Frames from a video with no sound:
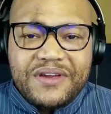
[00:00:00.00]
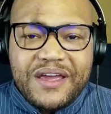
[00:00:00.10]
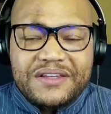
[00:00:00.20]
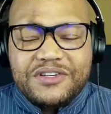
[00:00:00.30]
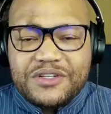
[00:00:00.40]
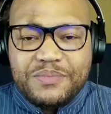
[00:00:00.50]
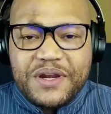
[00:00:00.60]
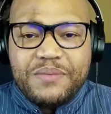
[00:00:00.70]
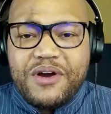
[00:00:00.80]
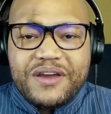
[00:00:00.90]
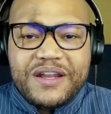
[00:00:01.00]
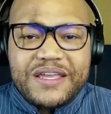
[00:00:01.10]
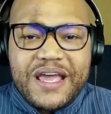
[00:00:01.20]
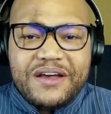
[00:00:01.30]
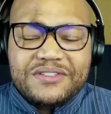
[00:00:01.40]
Okay, so it's money market
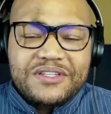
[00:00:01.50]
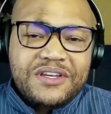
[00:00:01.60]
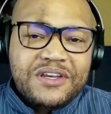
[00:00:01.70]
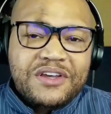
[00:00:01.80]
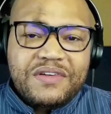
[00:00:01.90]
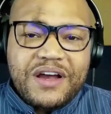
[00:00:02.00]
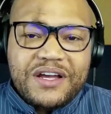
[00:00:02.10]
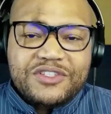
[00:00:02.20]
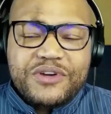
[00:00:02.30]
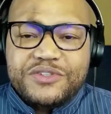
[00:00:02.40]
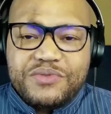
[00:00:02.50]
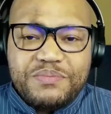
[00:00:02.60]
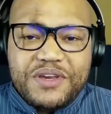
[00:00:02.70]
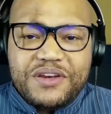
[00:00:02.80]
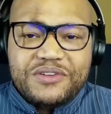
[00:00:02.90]
accounts, treasury
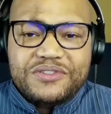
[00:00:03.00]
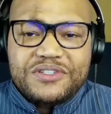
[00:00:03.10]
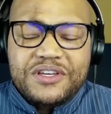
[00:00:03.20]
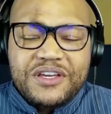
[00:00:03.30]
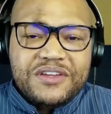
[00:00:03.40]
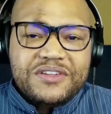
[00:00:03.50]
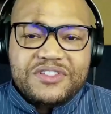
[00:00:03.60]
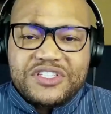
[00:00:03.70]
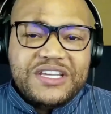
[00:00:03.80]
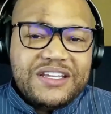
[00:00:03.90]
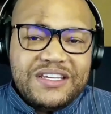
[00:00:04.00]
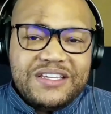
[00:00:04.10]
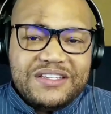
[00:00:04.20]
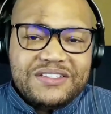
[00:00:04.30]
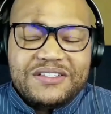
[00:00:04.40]
bills,
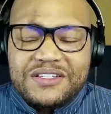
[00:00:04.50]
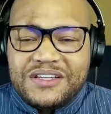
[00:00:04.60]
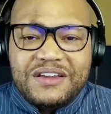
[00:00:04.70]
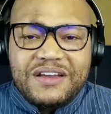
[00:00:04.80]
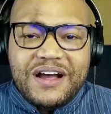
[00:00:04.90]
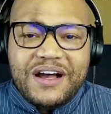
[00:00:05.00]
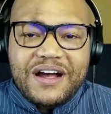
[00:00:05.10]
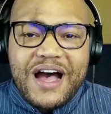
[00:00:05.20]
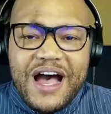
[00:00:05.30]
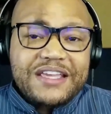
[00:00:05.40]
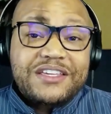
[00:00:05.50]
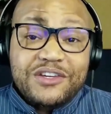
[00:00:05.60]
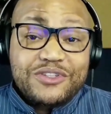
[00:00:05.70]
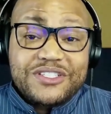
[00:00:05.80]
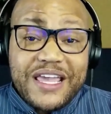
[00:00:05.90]
CDs, high
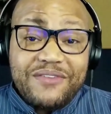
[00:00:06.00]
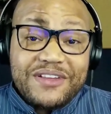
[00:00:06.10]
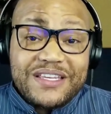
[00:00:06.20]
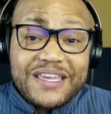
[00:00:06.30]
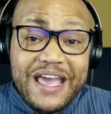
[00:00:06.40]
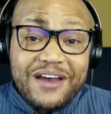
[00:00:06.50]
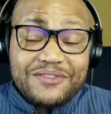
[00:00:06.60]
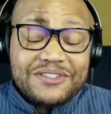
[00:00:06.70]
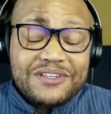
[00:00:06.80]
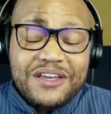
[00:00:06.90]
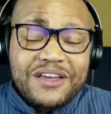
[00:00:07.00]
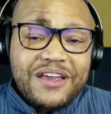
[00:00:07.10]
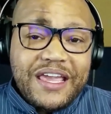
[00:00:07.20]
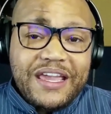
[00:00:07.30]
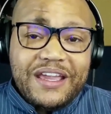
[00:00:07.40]
yield savings accounts,
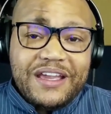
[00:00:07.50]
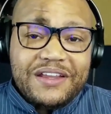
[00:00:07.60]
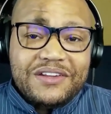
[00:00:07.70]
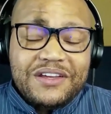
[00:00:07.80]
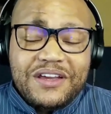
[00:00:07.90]
and